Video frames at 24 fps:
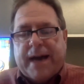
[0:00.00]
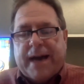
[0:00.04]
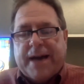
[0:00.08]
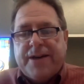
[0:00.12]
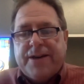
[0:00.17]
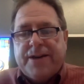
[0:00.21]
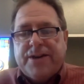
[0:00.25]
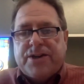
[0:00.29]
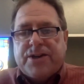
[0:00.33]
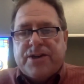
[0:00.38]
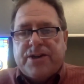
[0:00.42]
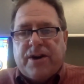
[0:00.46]
I
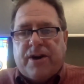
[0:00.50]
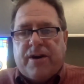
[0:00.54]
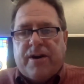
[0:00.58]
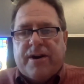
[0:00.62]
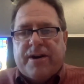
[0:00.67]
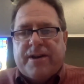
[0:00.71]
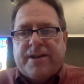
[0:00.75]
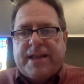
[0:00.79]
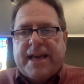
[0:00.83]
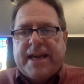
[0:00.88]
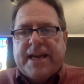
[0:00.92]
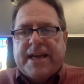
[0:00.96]
just
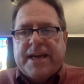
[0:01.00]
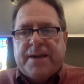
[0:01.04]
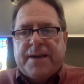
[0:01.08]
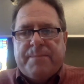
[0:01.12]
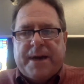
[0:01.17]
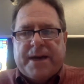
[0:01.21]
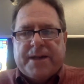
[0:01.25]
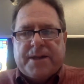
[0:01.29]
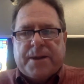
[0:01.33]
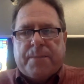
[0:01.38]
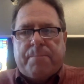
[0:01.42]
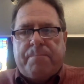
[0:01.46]
start thinking
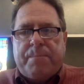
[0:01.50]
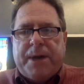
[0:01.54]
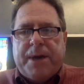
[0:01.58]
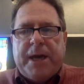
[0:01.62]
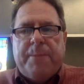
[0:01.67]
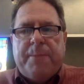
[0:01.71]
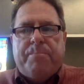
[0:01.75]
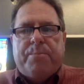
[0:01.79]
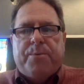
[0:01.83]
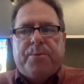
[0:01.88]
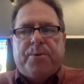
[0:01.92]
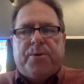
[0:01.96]
about the
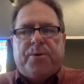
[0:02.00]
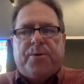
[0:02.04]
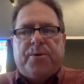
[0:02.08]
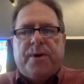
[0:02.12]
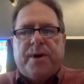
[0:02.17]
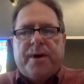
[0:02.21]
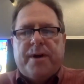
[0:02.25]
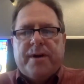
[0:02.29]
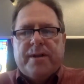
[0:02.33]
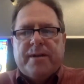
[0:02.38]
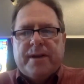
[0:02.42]
people